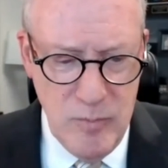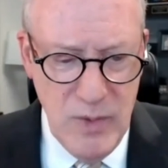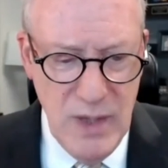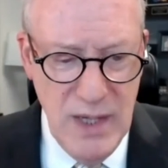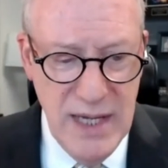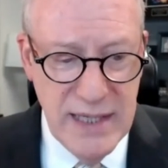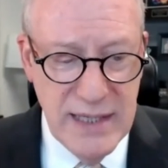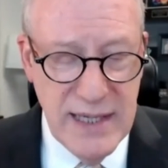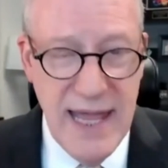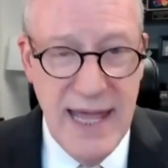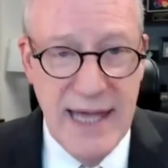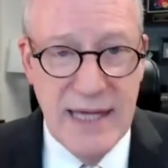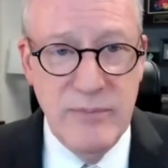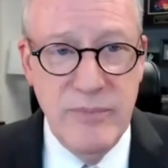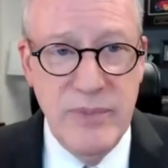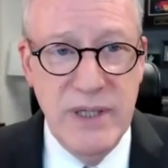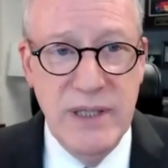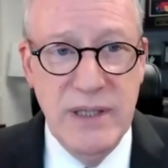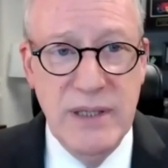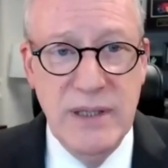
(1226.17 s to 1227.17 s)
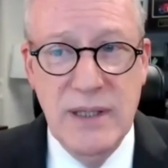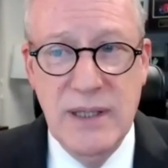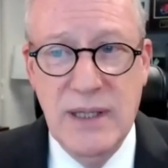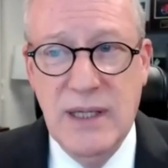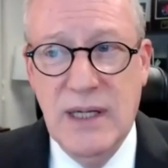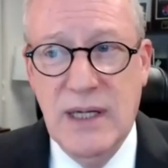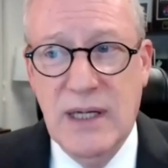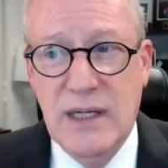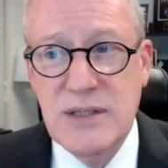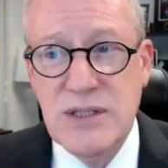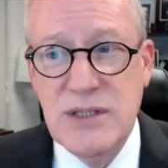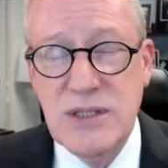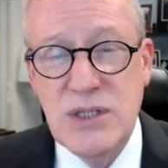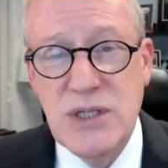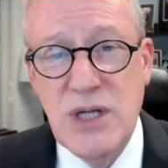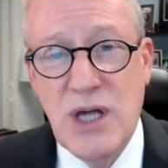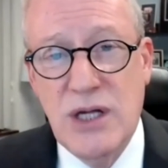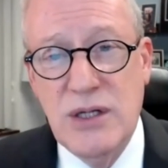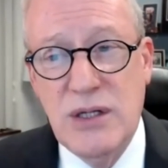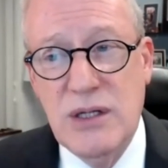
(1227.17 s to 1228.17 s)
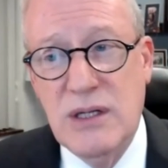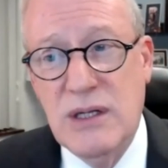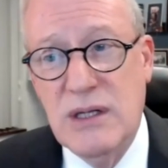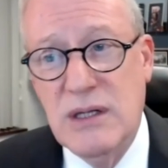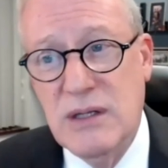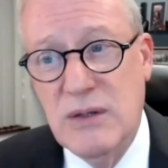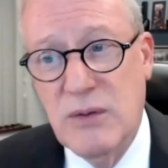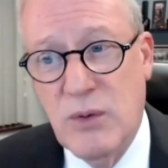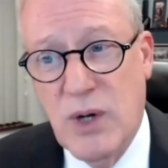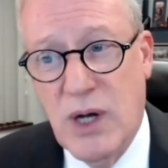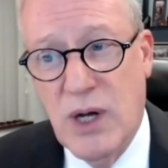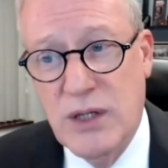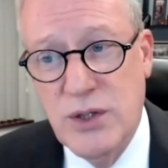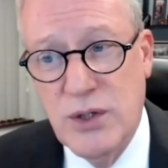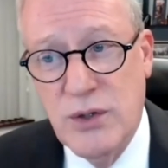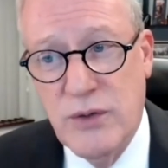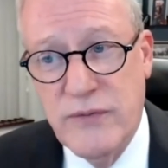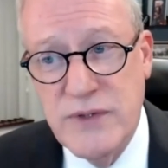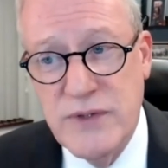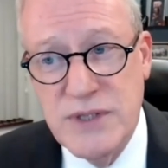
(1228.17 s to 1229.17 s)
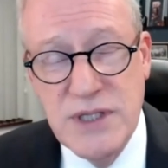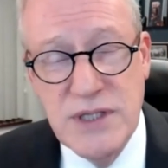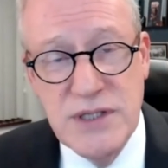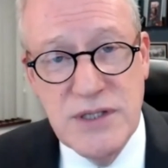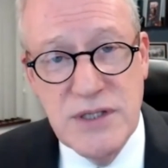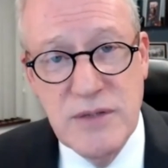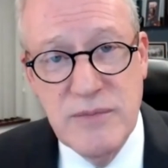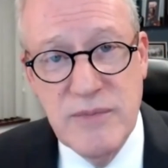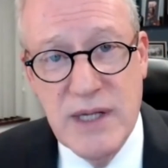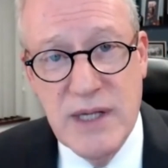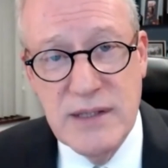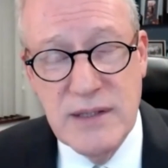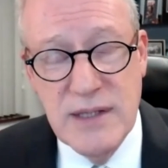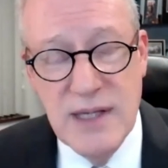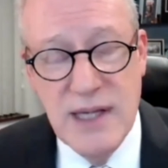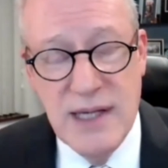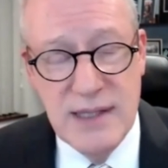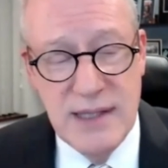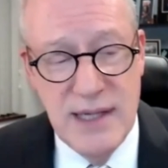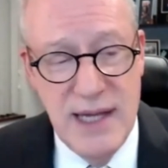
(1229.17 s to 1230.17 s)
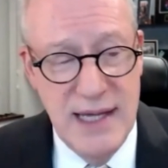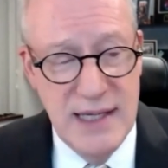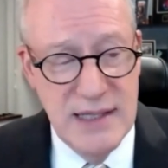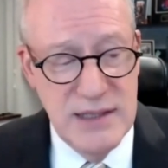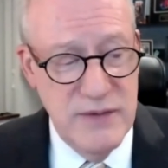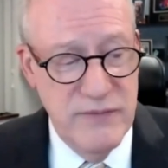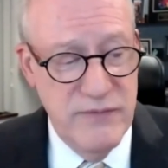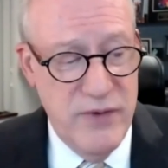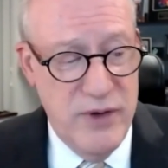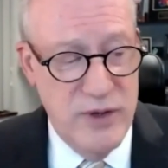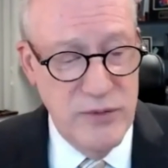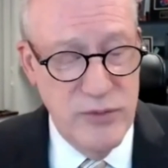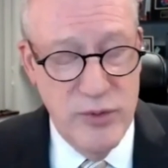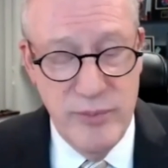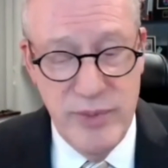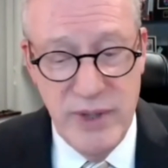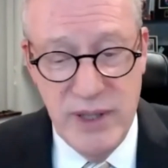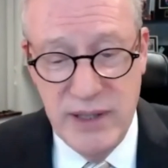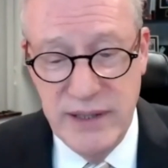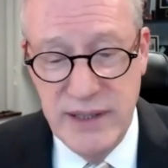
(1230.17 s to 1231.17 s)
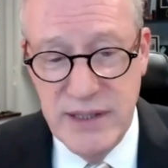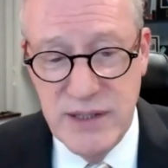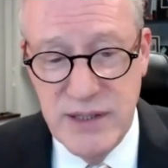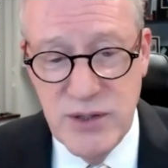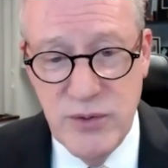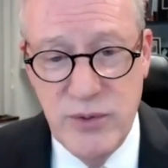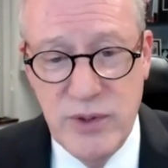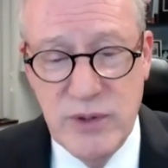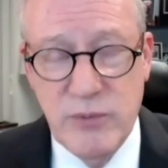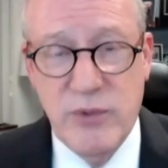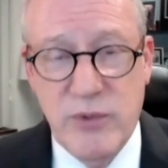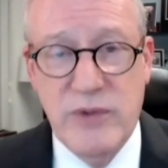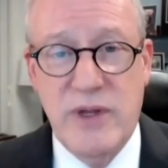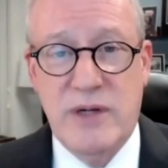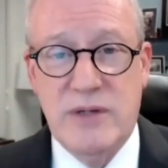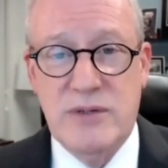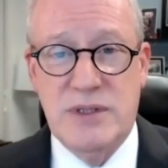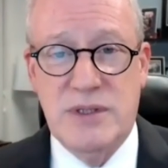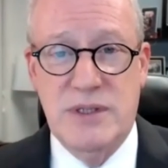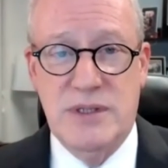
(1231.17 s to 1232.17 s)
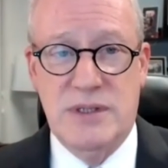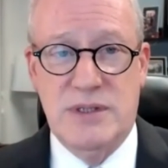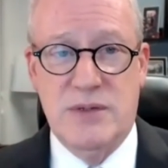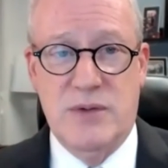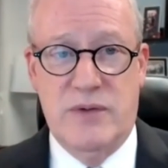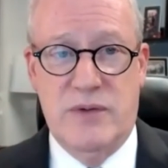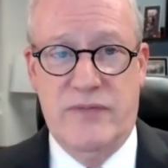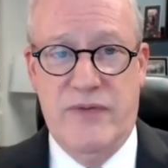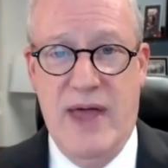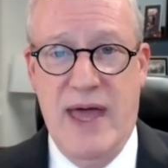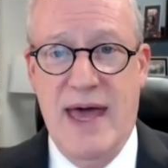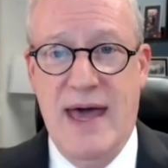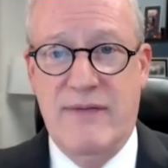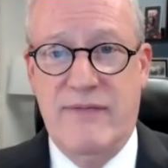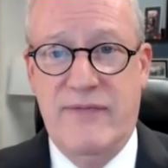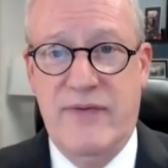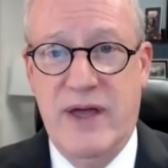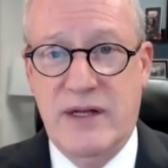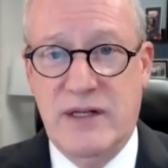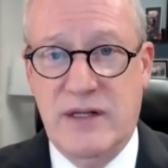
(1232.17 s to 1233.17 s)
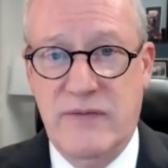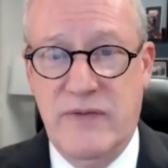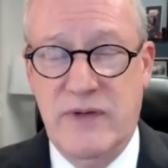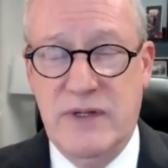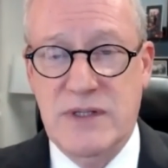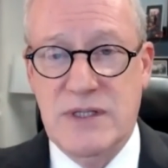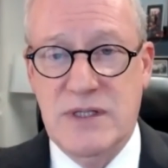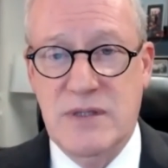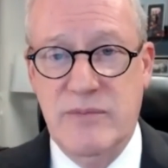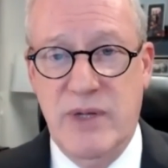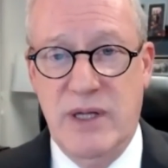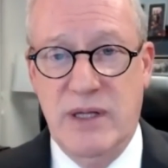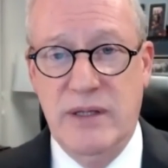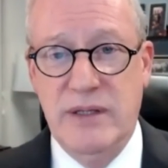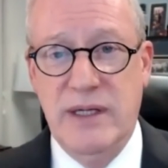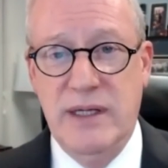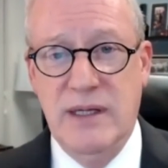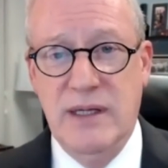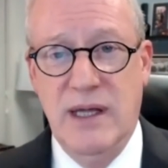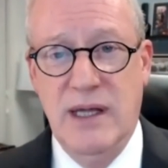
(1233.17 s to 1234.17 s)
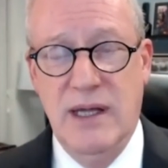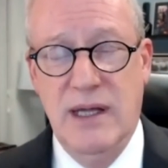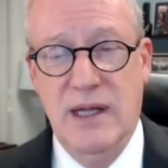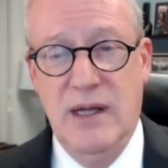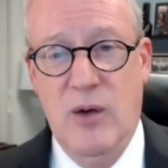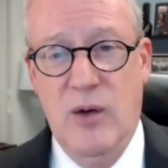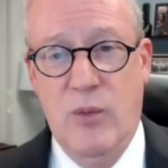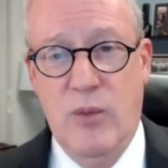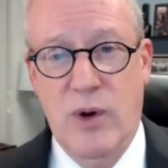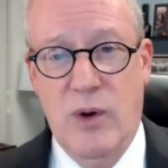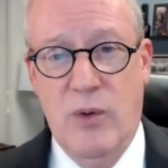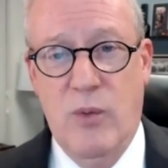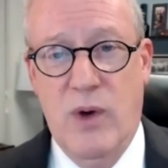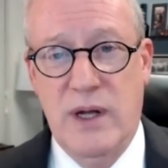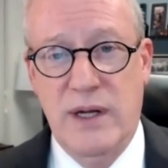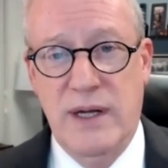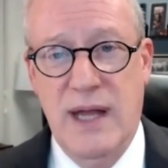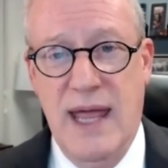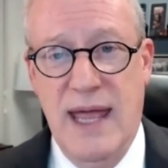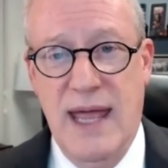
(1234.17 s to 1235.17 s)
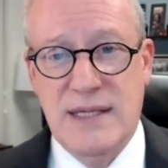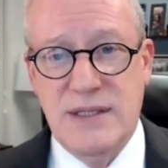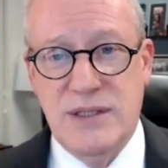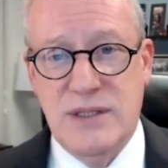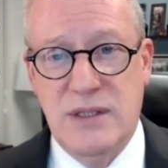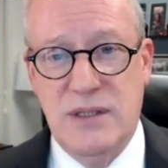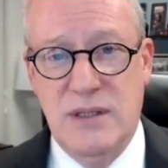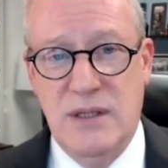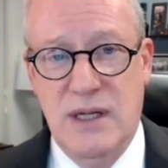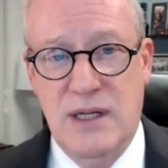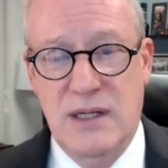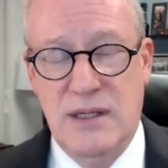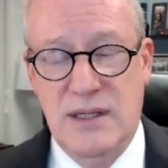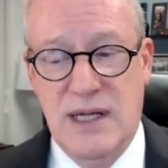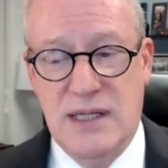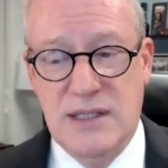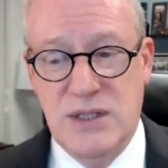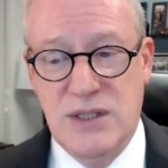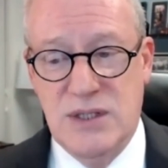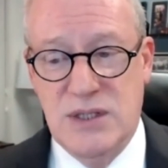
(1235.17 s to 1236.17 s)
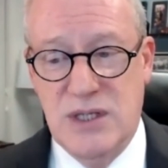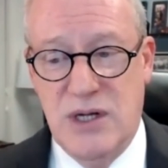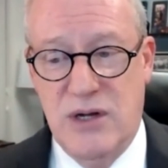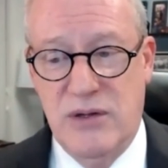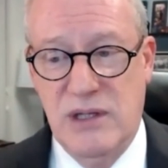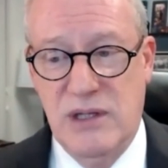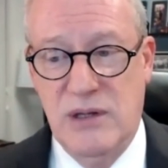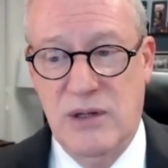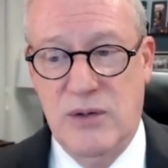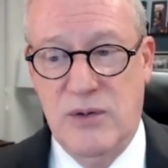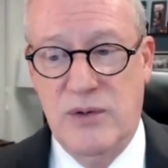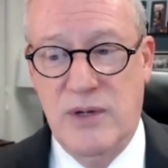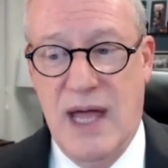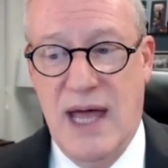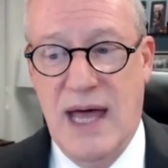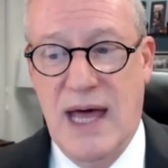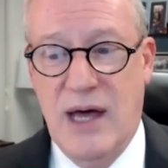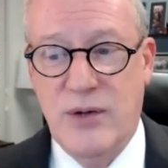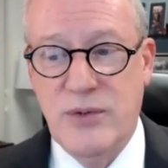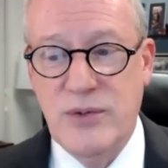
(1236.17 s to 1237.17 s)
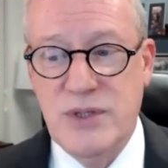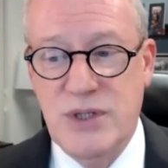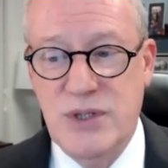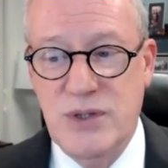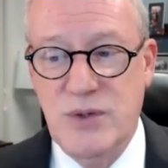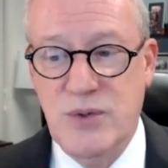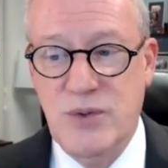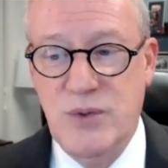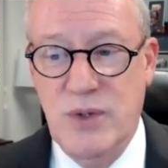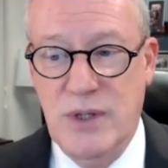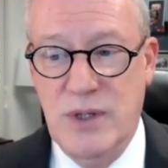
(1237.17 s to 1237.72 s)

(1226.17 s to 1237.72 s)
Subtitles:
It can be just a nervous system that has a vulnerability to it, where there's this sort of affective instability, where one hasn't necessarily learned how to